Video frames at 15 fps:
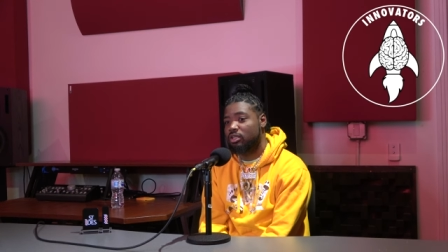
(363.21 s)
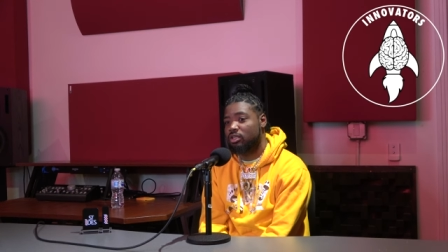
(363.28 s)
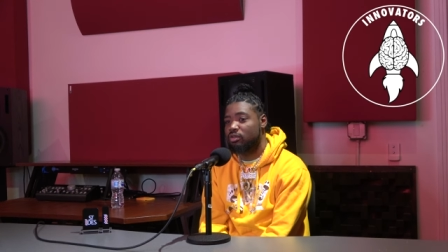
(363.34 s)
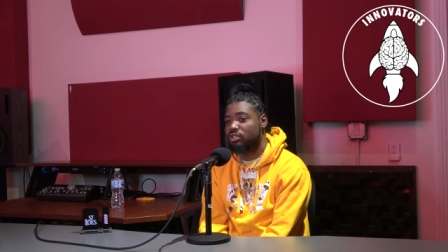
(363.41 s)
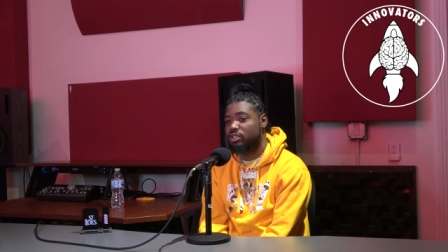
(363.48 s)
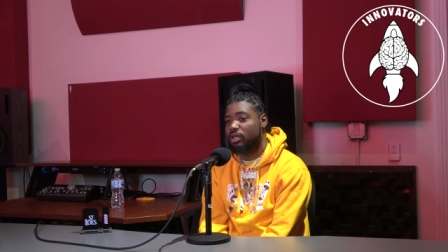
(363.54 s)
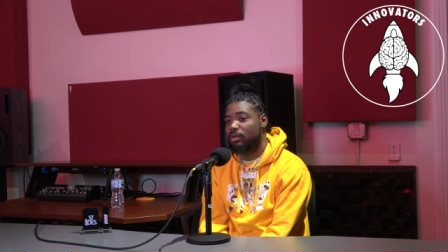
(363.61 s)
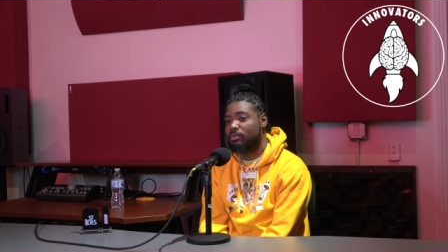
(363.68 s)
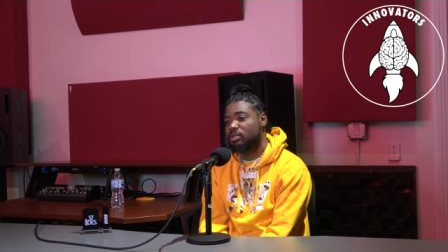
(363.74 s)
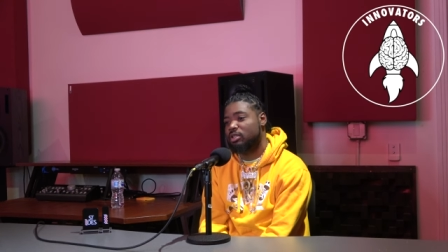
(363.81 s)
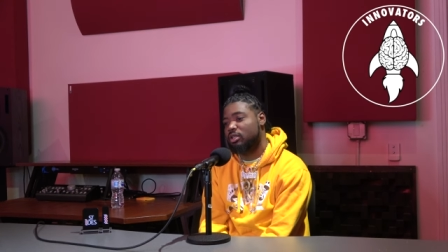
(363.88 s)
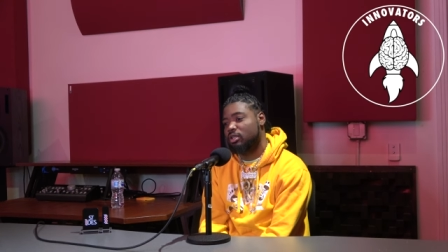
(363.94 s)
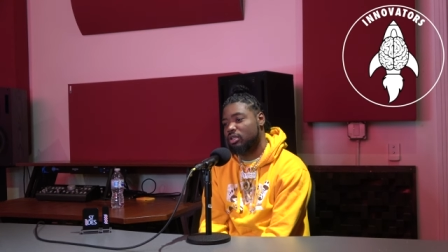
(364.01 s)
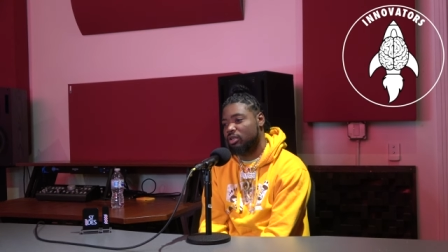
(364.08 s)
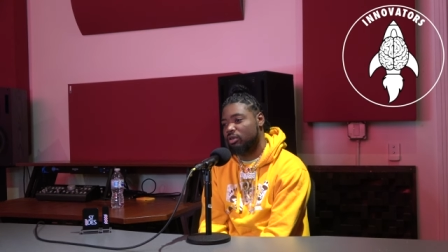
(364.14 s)
do something
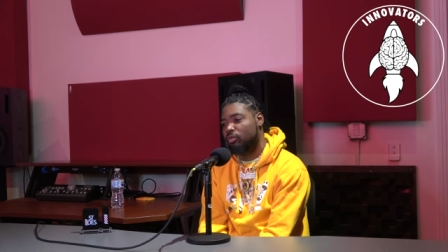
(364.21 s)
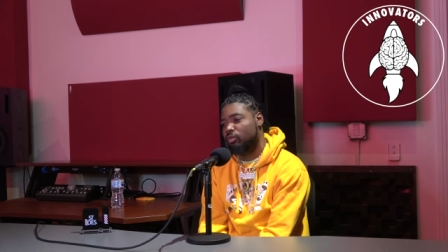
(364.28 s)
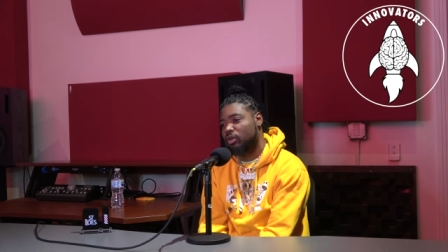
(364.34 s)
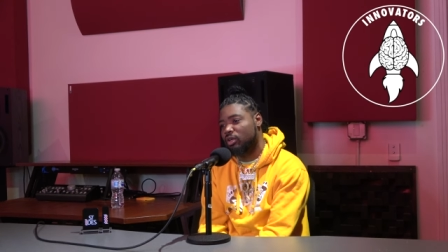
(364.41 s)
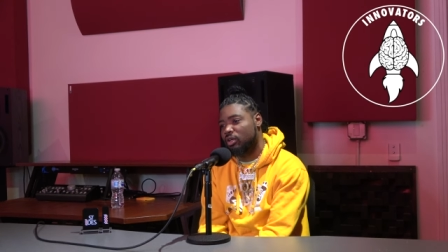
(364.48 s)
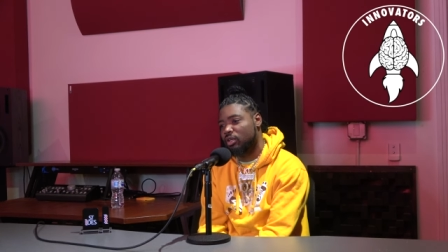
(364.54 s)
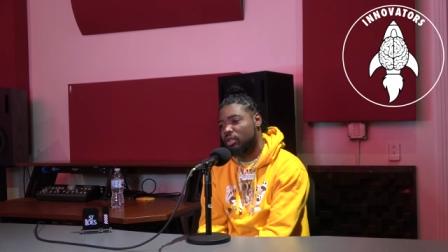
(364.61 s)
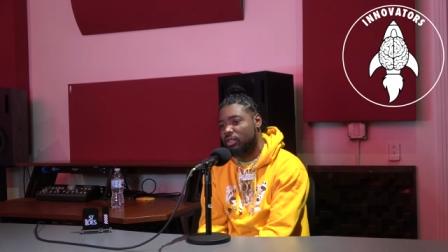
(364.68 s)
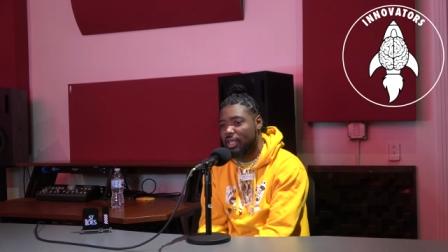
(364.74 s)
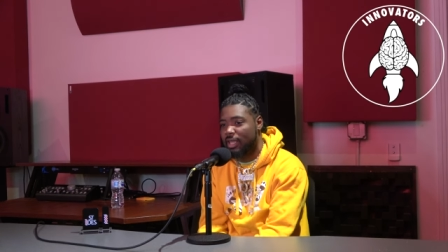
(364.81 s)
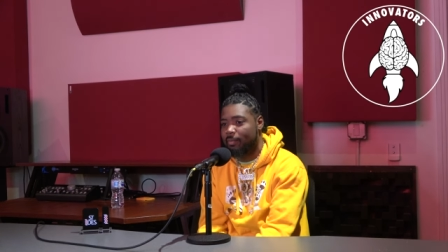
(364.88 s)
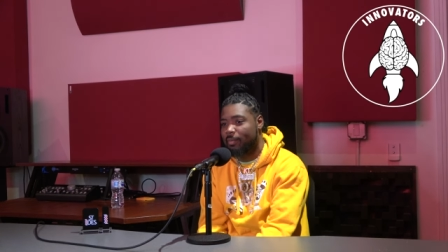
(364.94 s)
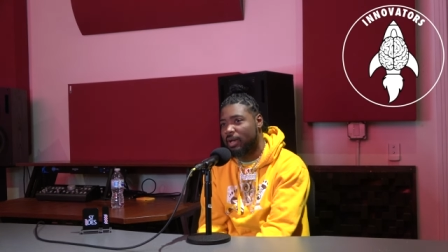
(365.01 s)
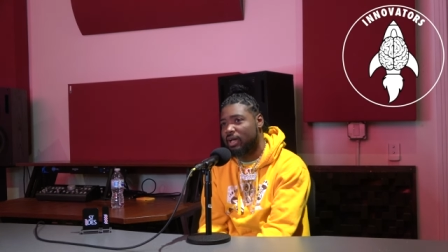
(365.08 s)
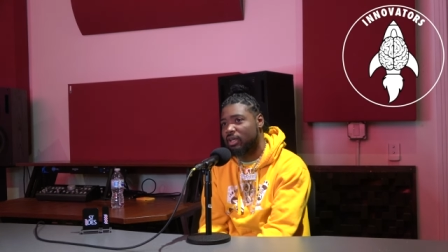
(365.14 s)
to one of
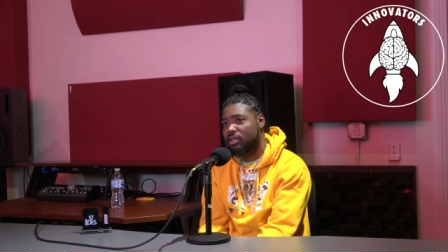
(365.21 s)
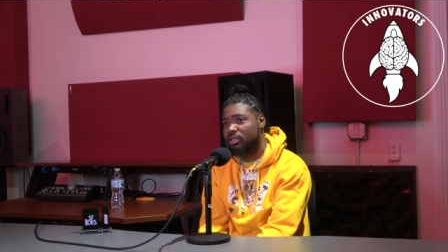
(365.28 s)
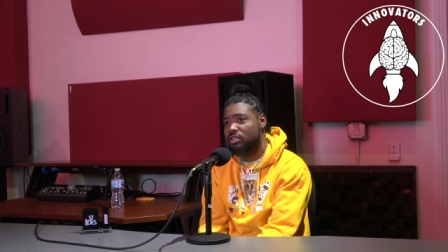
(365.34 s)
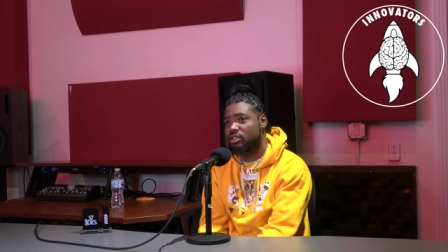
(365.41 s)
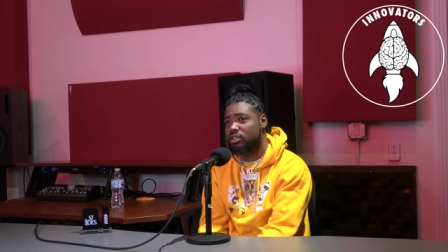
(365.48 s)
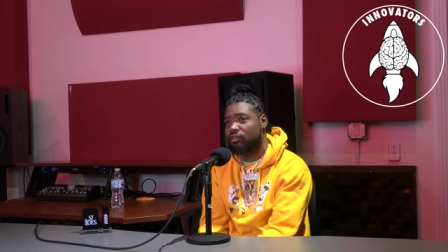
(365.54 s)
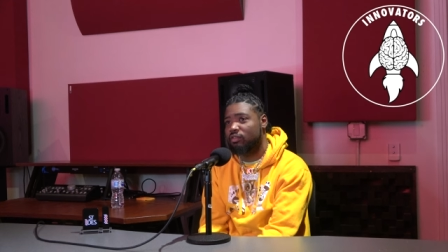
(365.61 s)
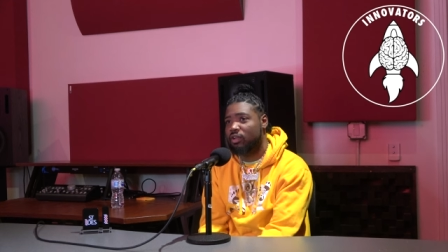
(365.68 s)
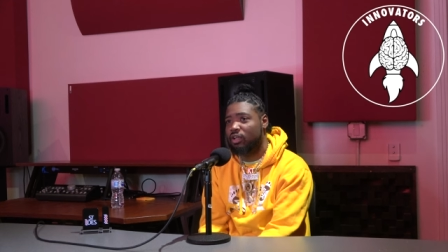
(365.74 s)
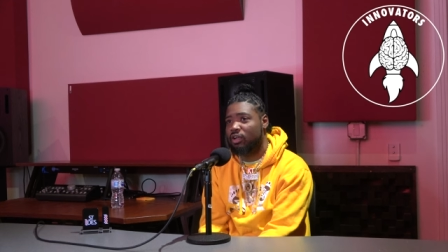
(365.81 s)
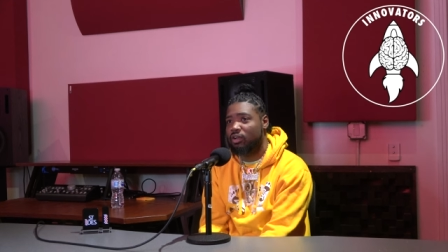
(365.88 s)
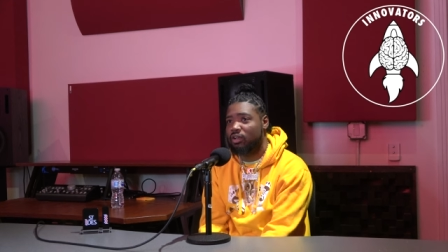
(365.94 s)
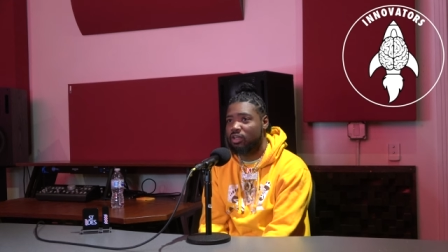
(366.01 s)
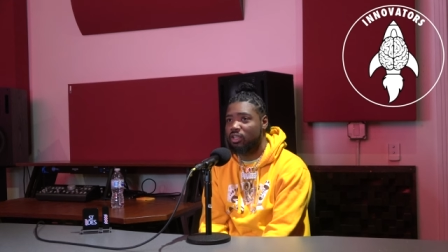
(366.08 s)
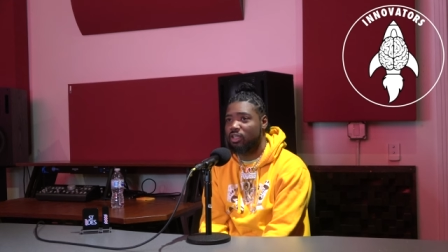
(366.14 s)
they partners over
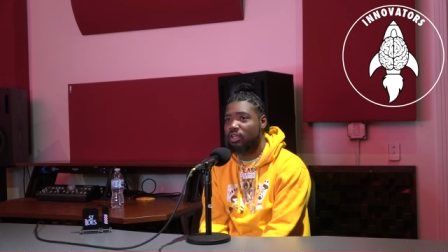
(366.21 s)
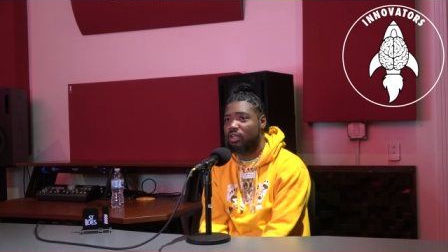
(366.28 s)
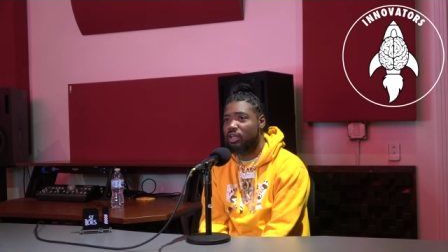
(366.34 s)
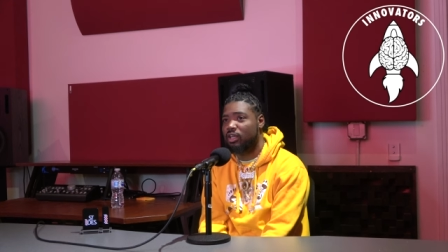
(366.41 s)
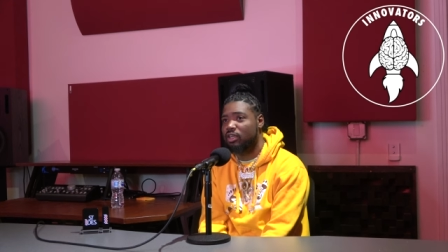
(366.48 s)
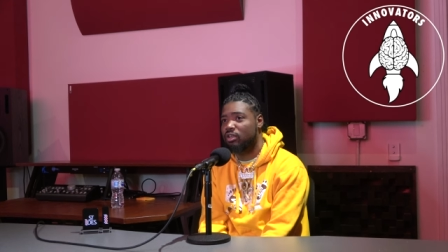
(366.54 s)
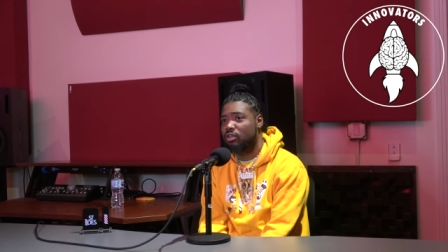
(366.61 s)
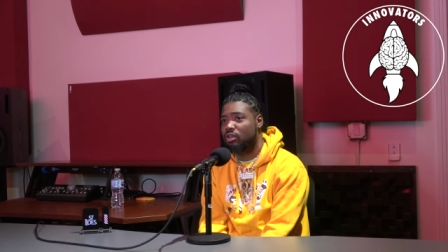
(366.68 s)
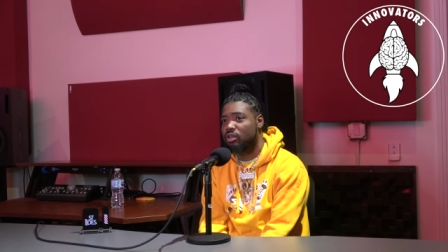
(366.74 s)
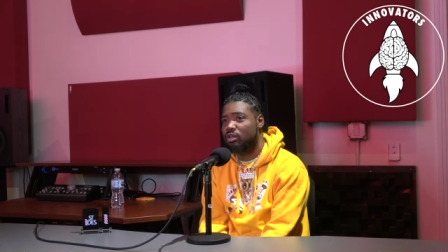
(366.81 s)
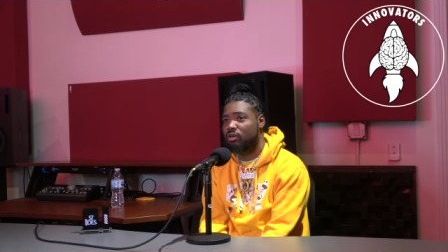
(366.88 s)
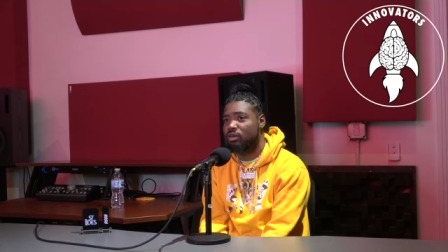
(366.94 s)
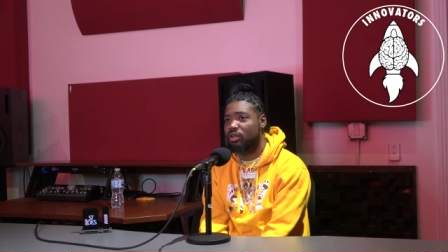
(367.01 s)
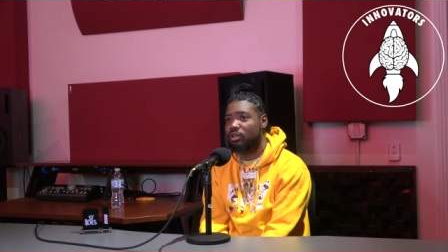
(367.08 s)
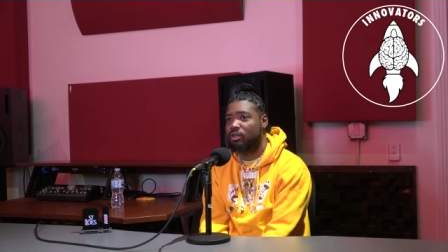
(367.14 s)
there, and then like you
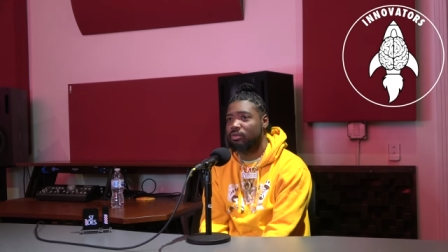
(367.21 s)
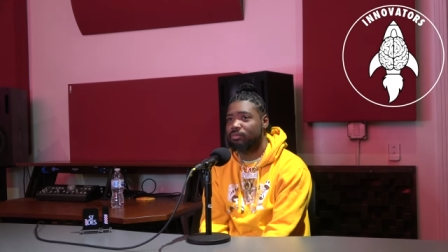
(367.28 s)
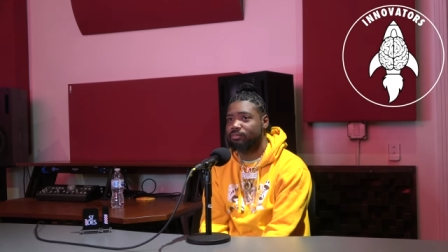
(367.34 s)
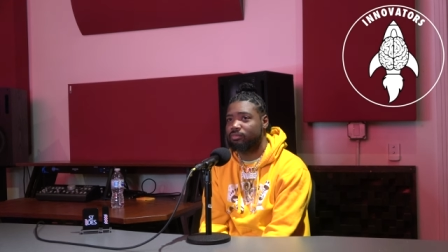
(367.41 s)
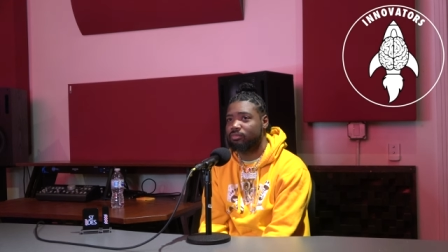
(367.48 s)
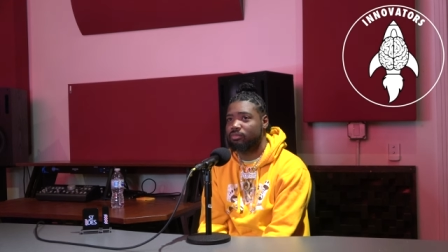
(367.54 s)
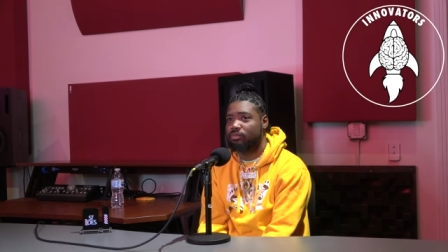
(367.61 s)
know, um,